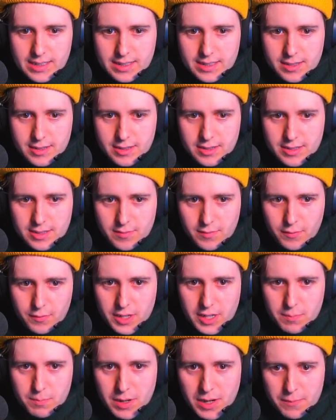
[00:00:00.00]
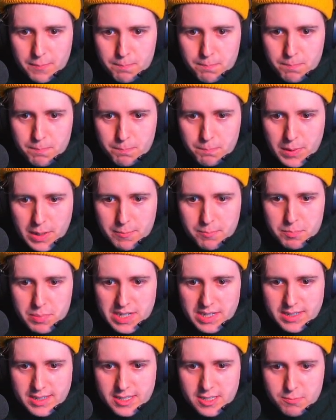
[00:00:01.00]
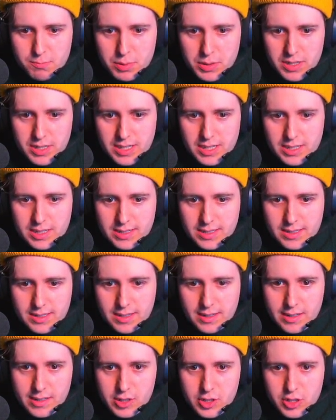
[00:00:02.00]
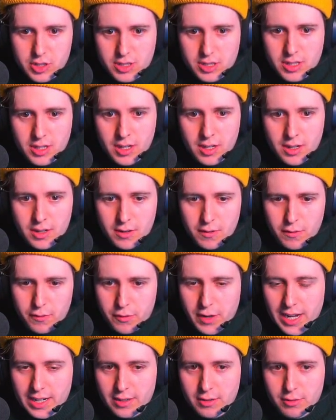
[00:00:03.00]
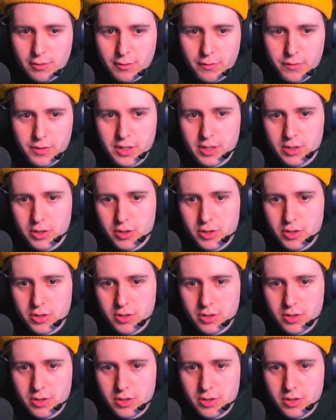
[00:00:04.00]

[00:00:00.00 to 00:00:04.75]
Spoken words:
so to feed my bestest buddy his delicious fractal fish.